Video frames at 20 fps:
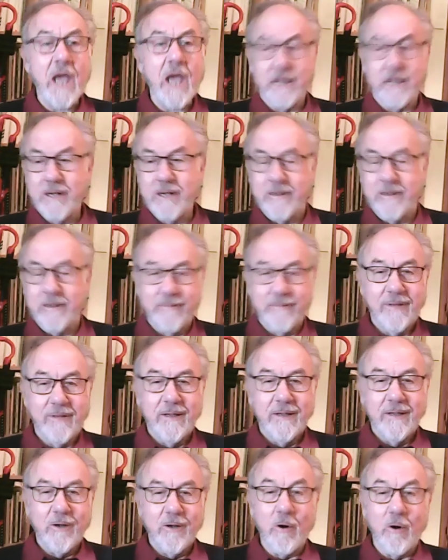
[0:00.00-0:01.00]
junk
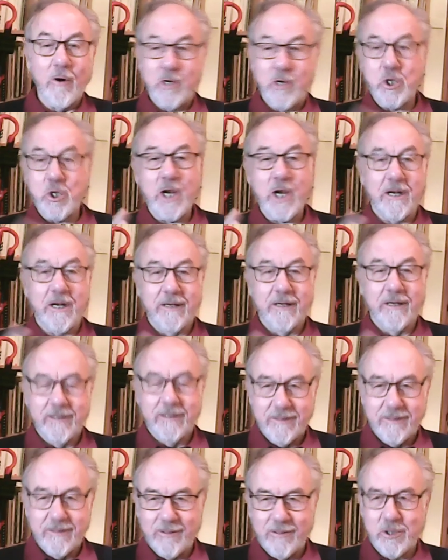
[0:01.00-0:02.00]
or a shed.
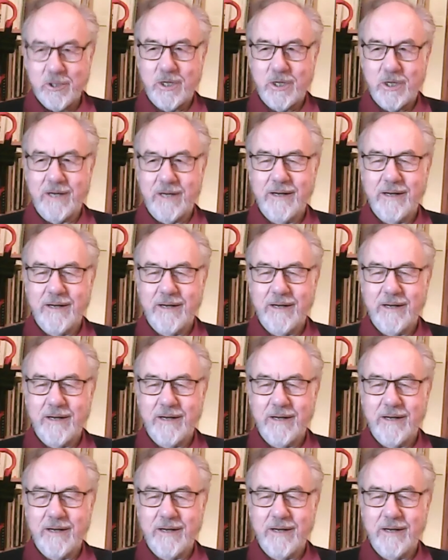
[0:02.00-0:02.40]
Or a shed.